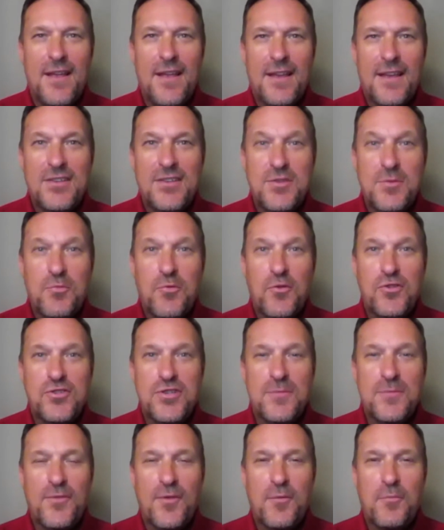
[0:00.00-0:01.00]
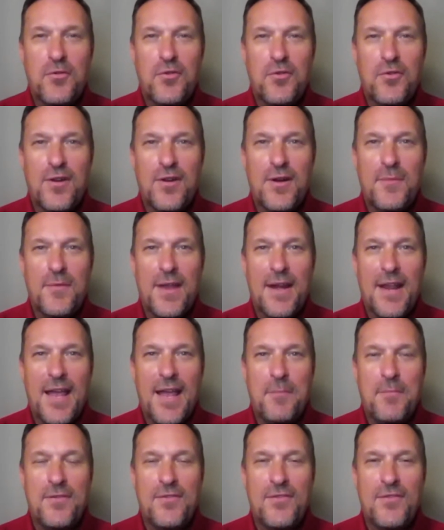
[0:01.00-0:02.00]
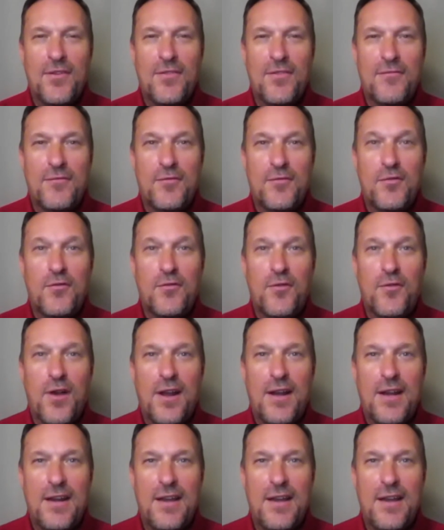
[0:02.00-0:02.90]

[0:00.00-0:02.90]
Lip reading: Kinship Worship's a program that happens on the first Friday